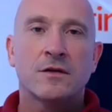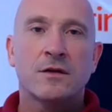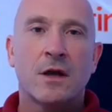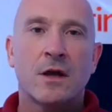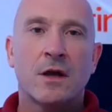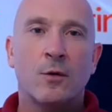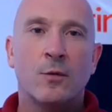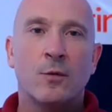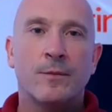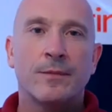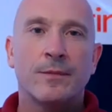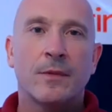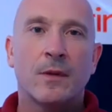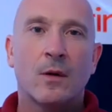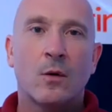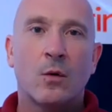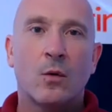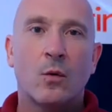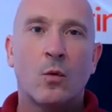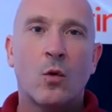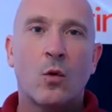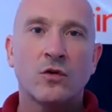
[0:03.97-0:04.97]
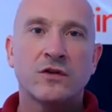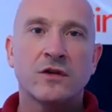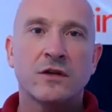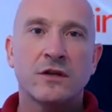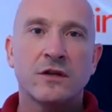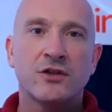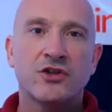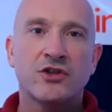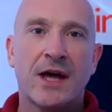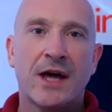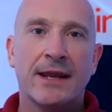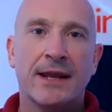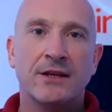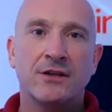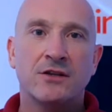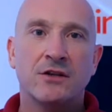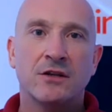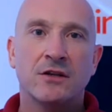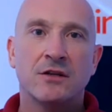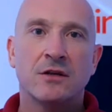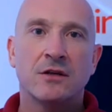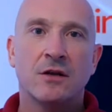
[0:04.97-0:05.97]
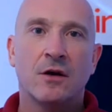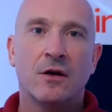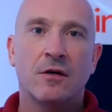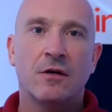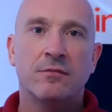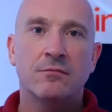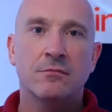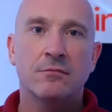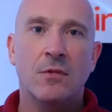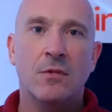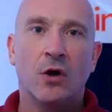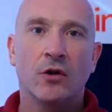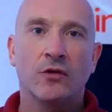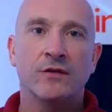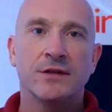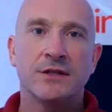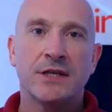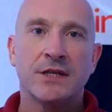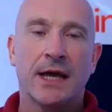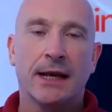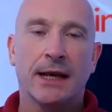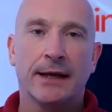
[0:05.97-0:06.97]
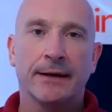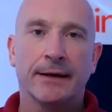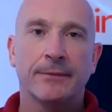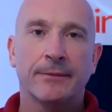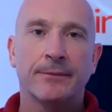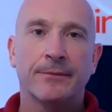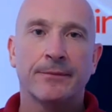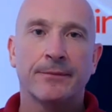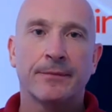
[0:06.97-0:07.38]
So, what are the challenges of modern selling?